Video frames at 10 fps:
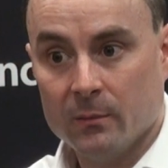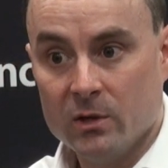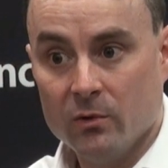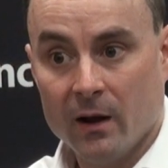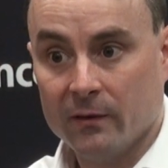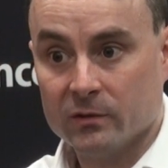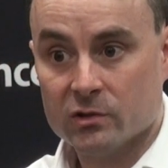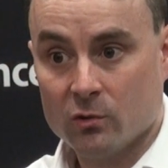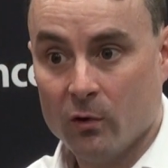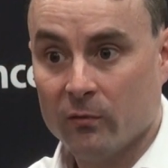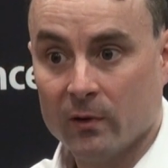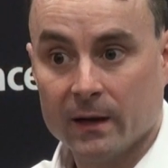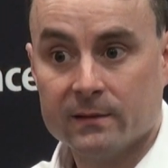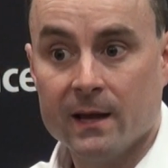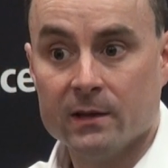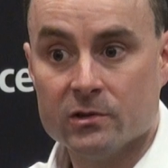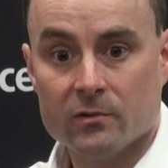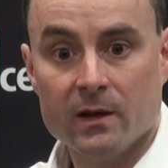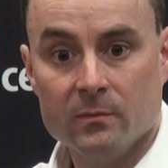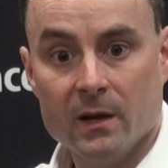You don't have to score for like 10
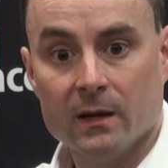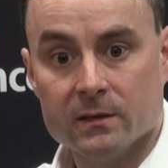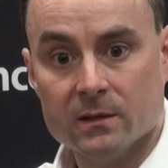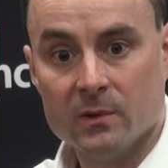straight minutes.